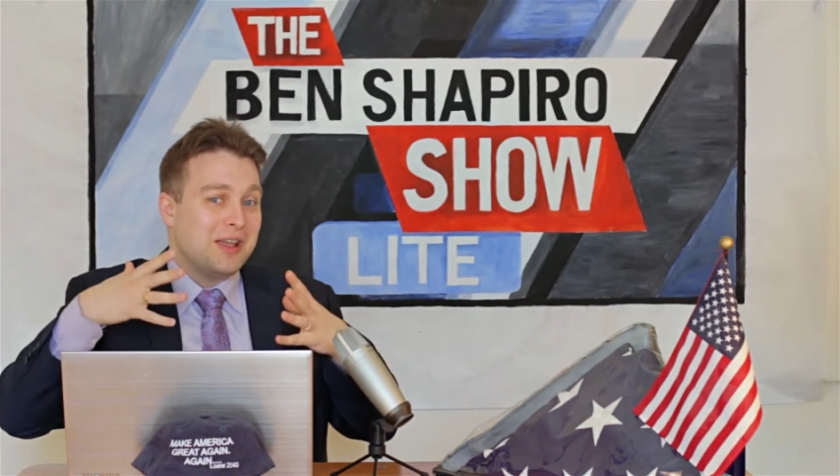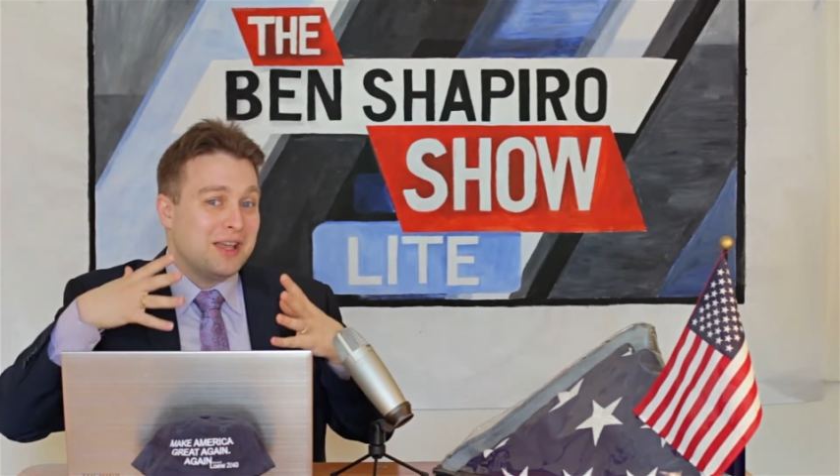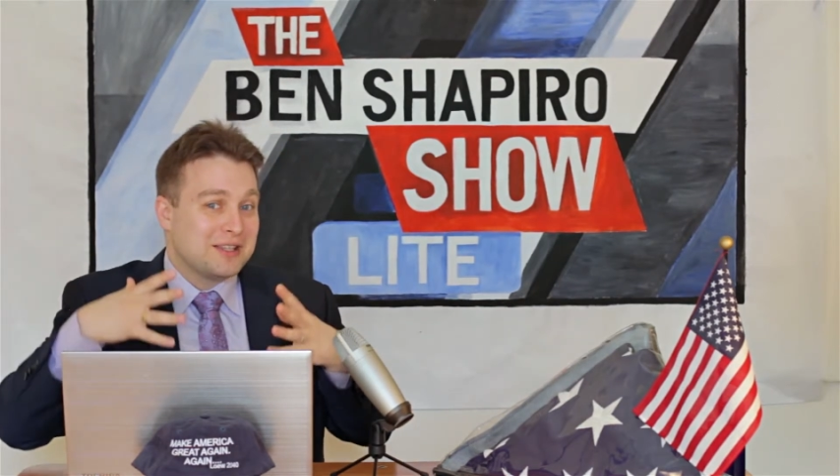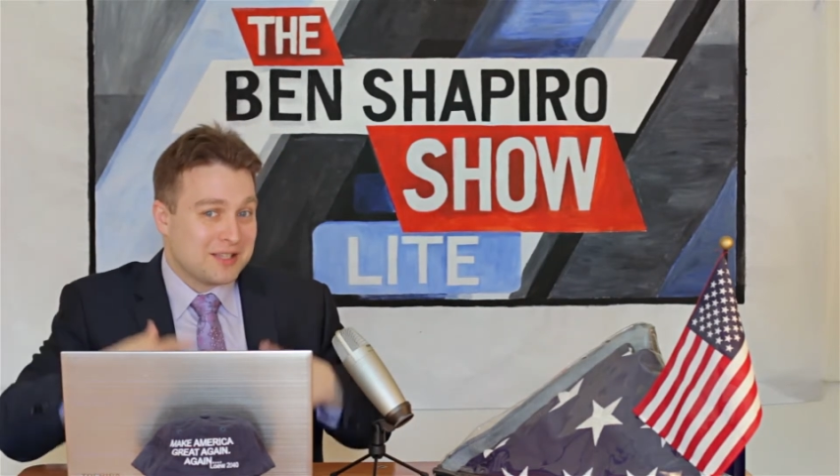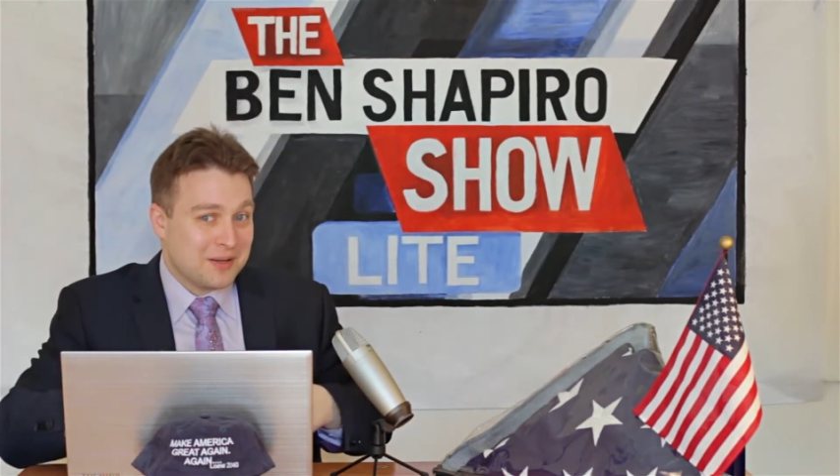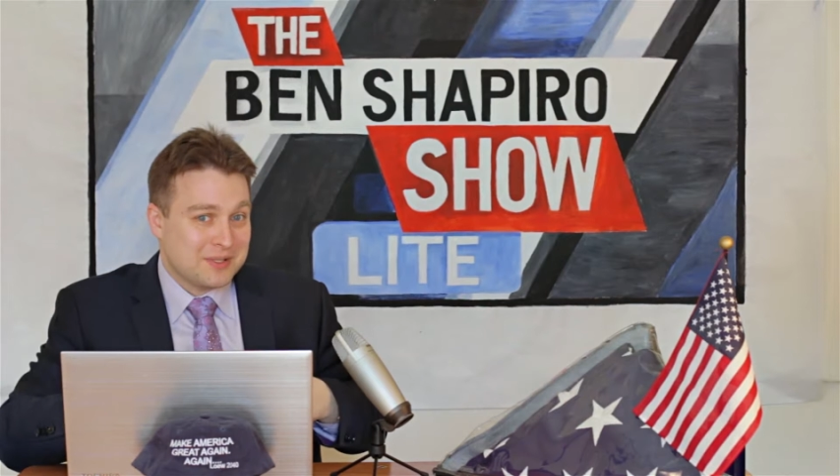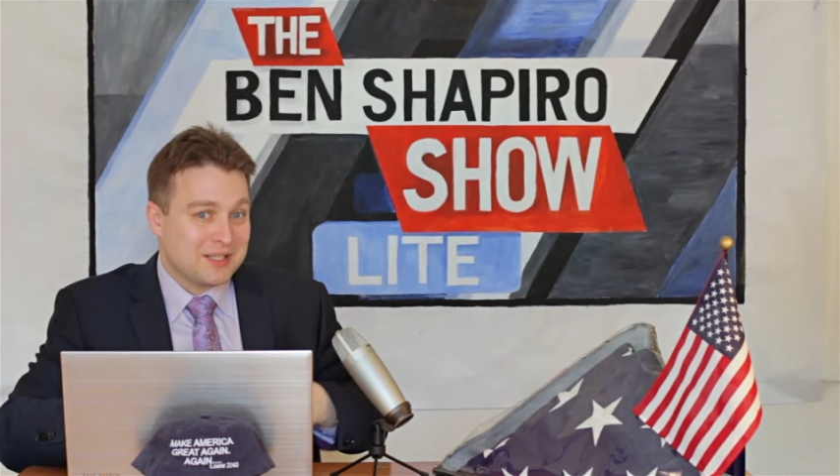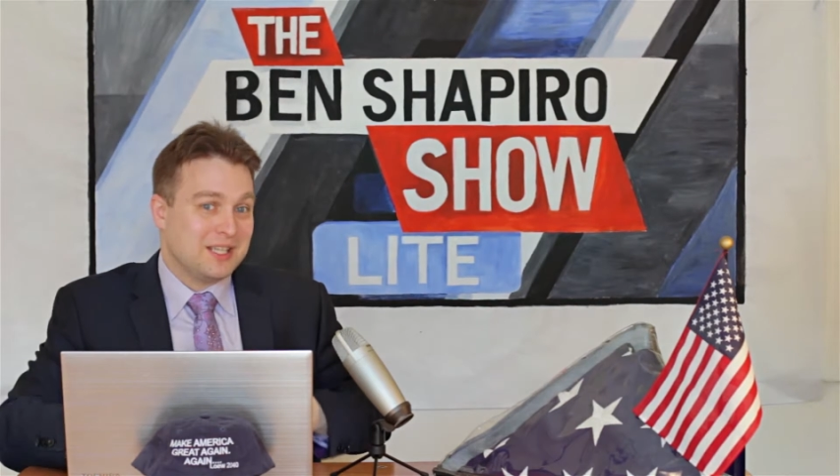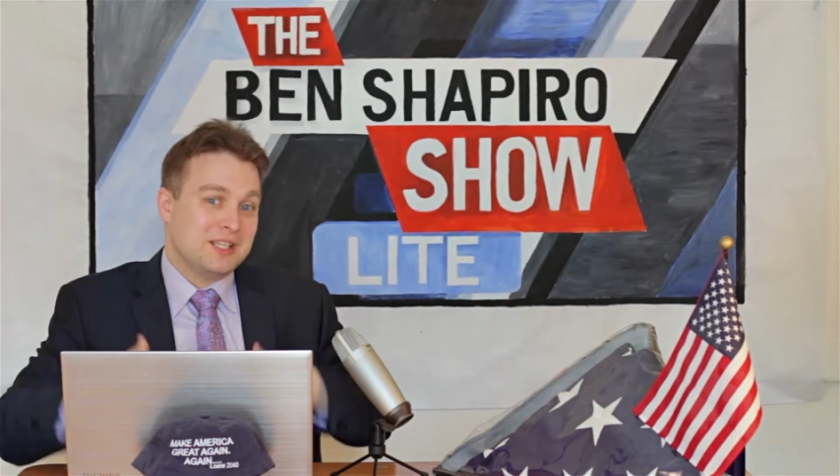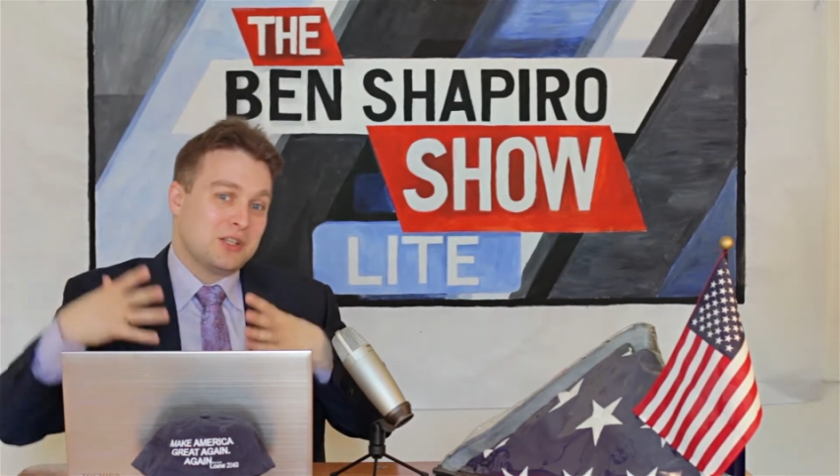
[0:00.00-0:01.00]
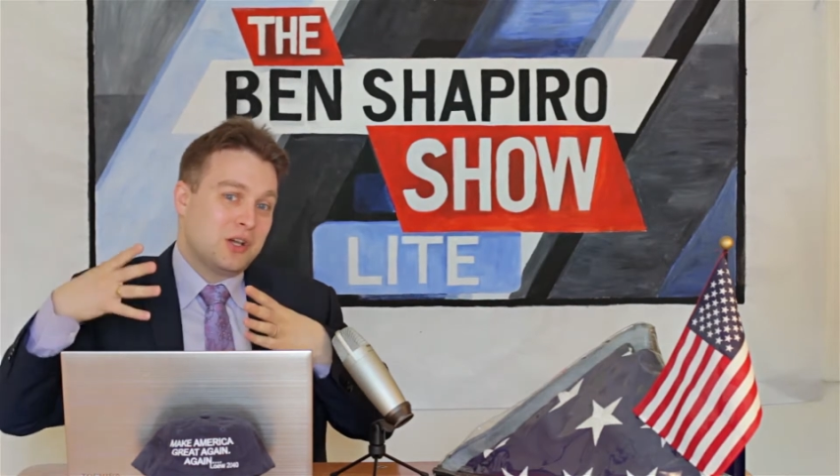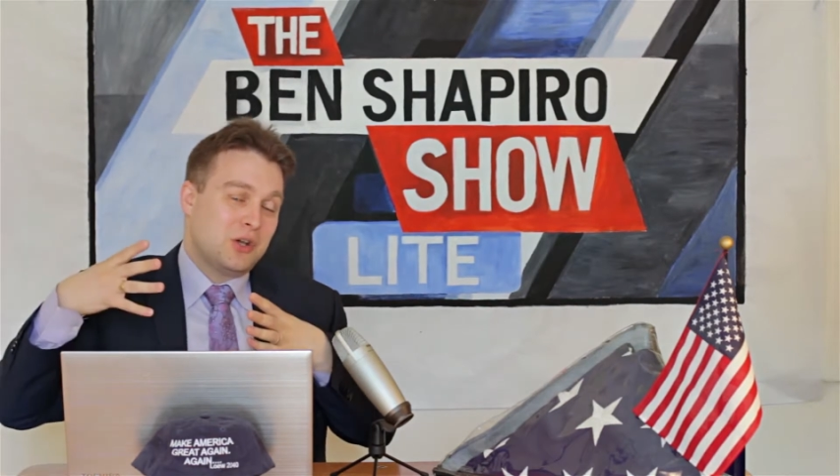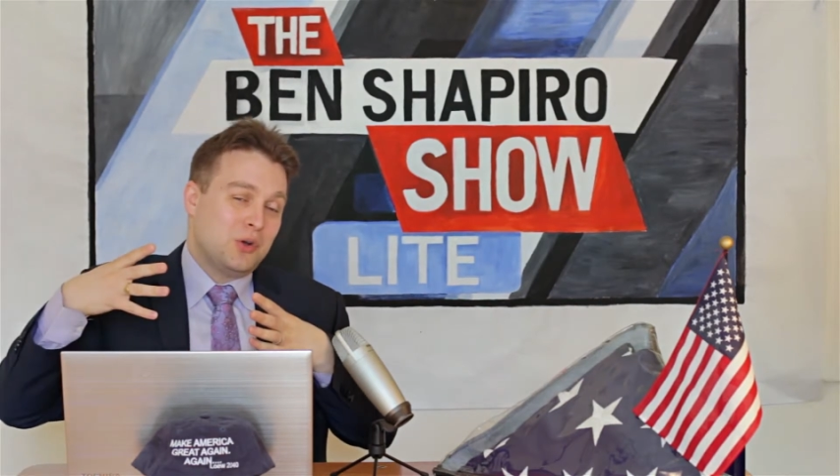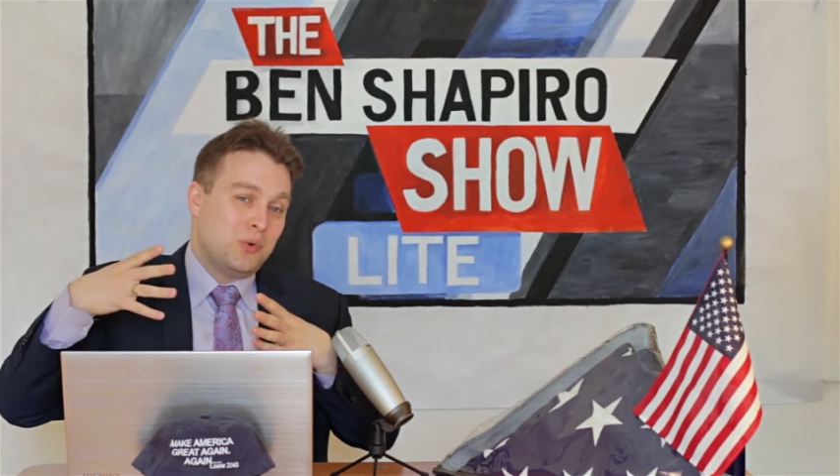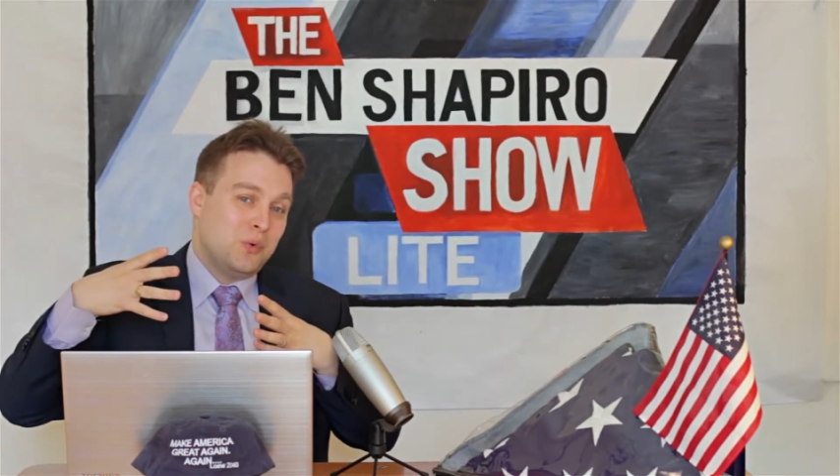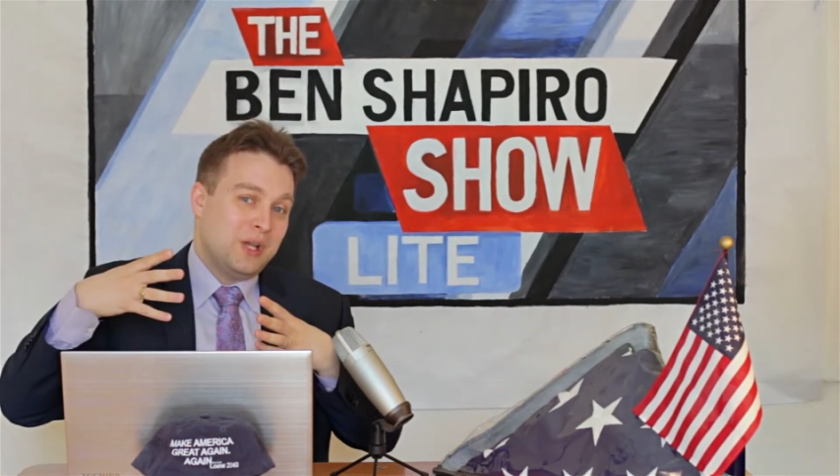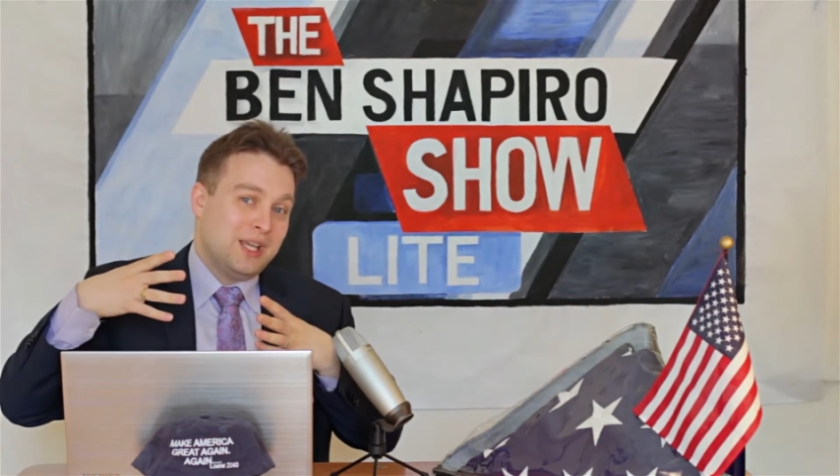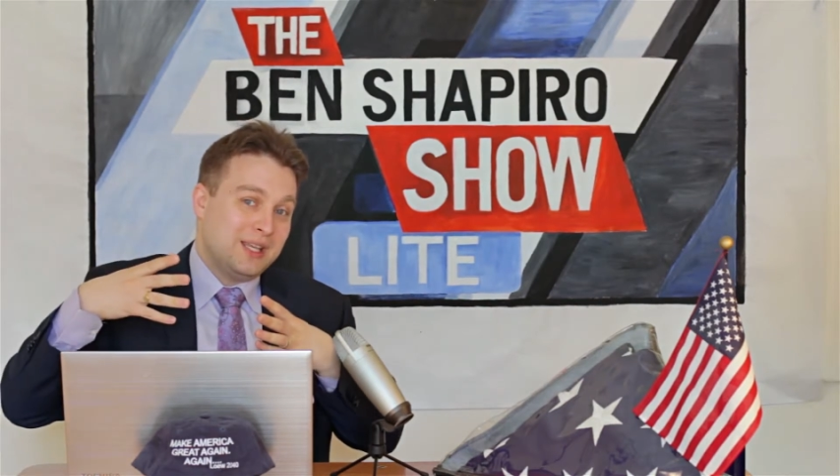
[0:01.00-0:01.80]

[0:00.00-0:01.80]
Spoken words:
In subsidies, we